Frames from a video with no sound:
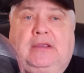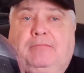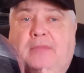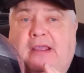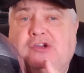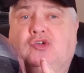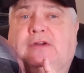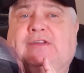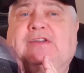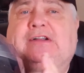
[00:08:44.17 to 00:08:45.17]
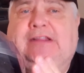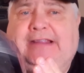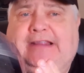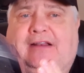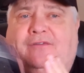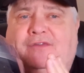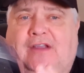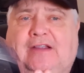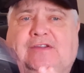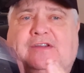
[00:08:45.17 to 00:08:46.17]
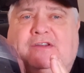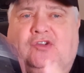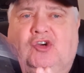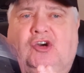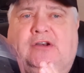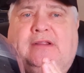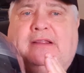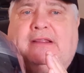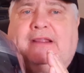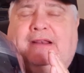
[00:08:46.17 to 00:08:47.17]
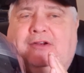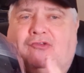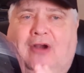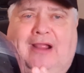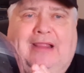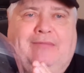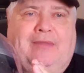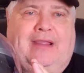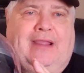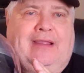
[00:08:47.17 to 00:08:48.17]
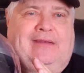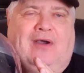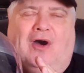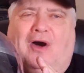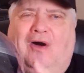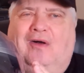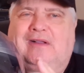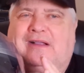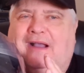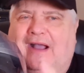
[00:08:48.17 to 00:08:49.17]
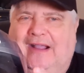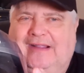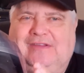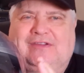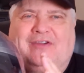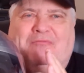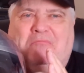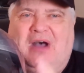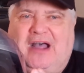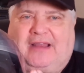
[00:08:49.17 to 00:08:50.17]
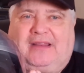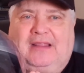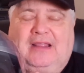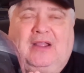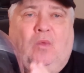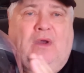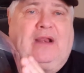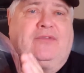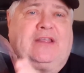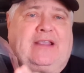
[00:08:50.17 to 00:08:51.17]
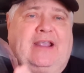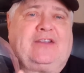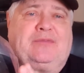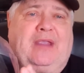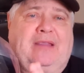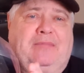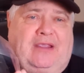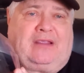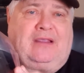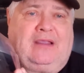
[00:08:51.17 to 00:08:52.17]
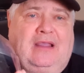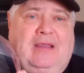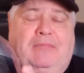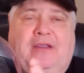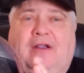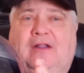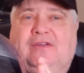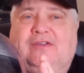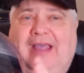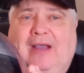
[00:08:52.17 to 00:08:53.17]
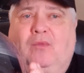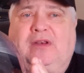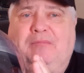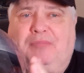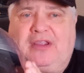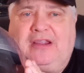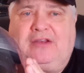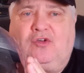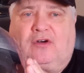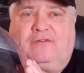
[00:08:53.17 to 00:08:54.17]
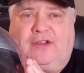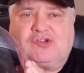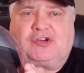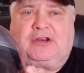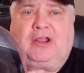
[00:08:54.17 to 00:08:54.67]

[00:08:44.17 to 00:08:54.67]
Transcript: Make sure it's clean of dust and dirt and grime and all kinds of mud, whatever the case may be, because that would impede your vision